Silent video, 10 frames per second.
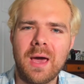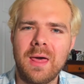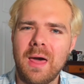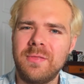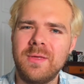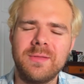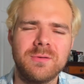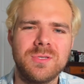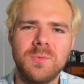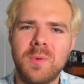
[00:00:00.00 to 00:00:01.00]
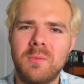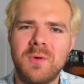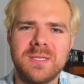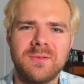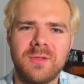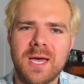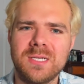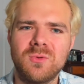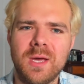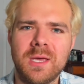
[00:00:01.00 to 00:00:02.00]
I think they were super impressive
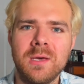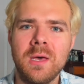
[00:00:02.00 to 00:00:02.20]
last week.